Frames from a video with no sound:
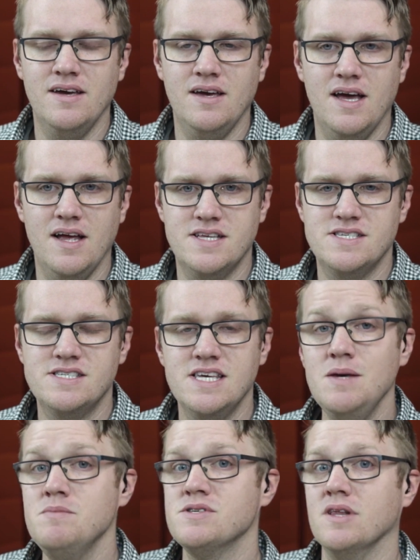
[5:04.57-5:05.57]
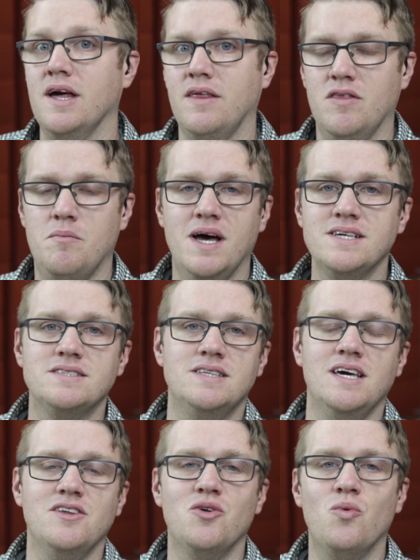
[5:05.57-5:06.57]
it seems like the best
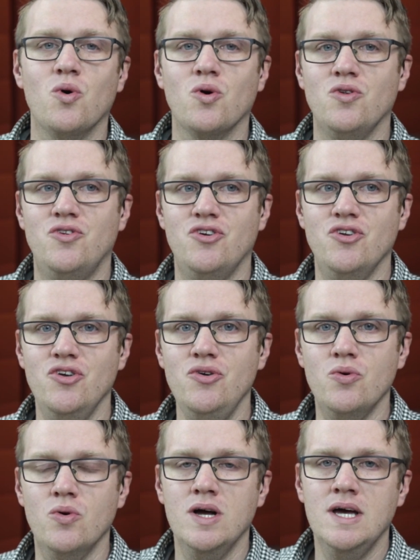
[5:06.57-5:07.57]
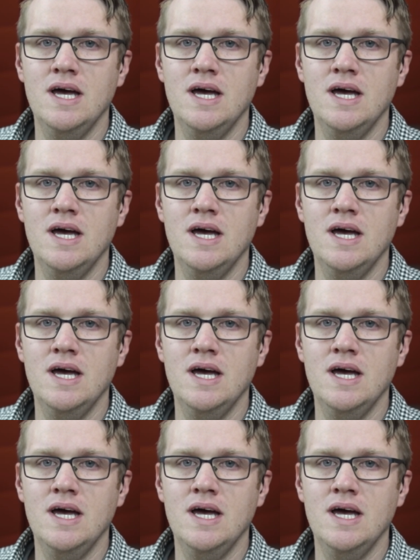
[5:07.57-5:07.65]
thing in the world to do.